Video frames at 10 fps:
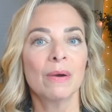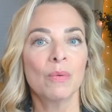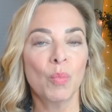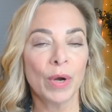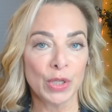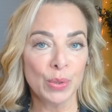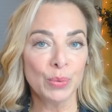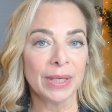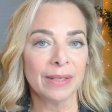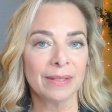what you
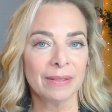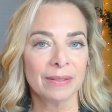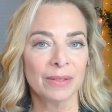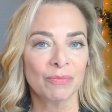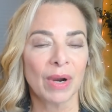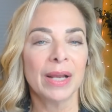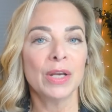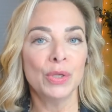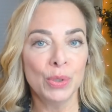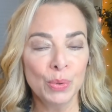need, right?
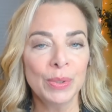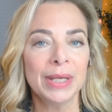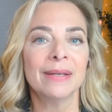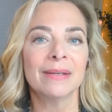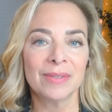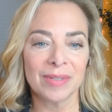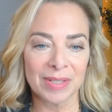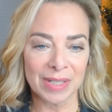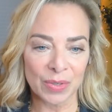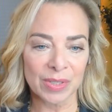You need to
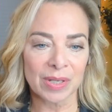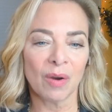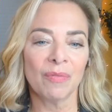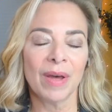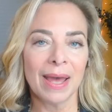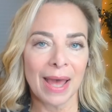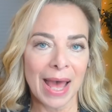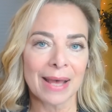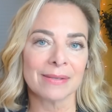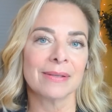see yourself
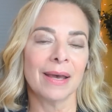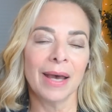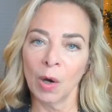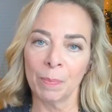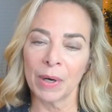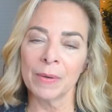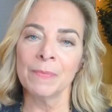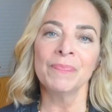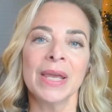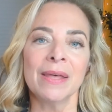as a helper.
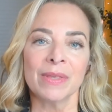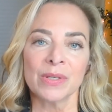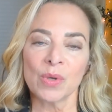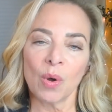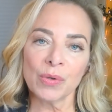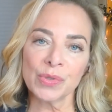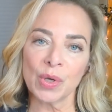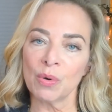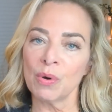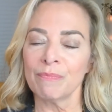This
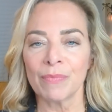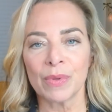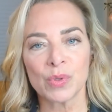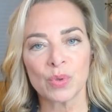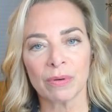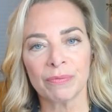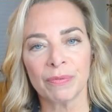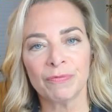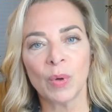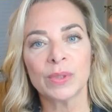also sort of
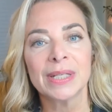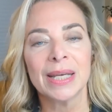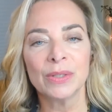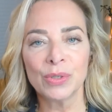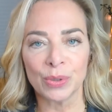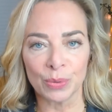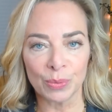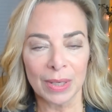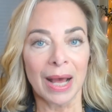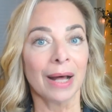folds
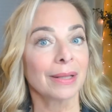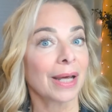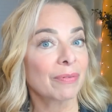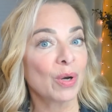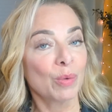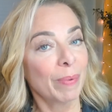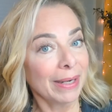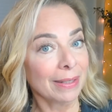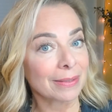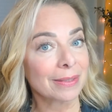into a lot of
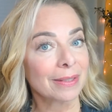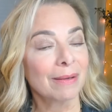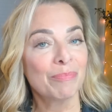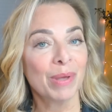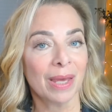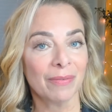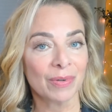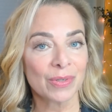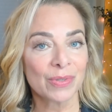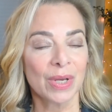codependent
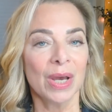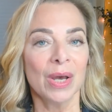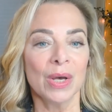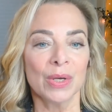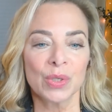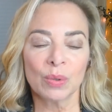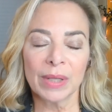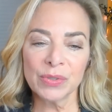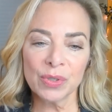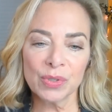behaviors. So
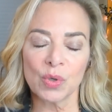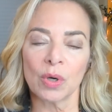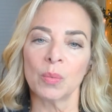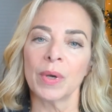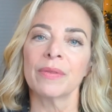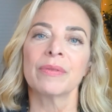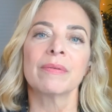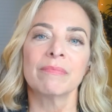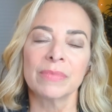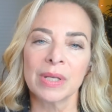let's just start with
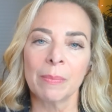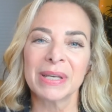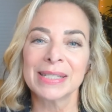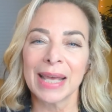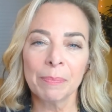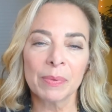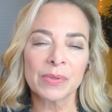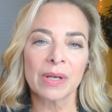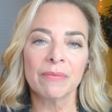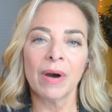some
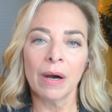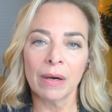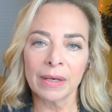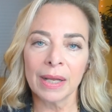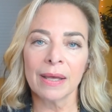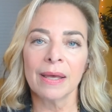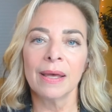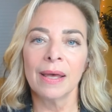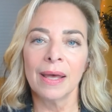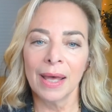examples of
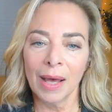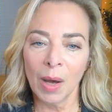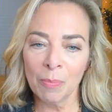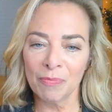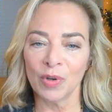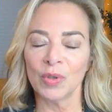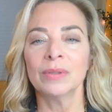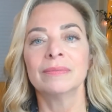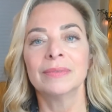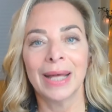
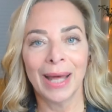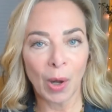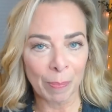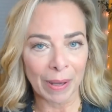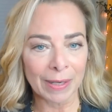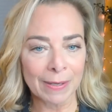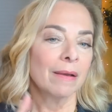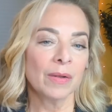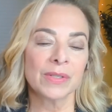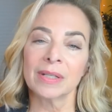unhelpful helping.
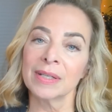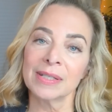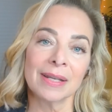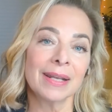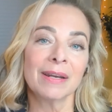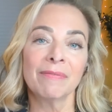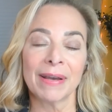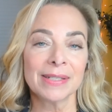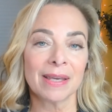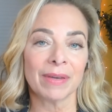Unsolicited
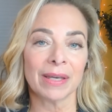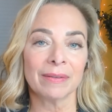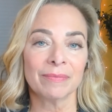advice giving.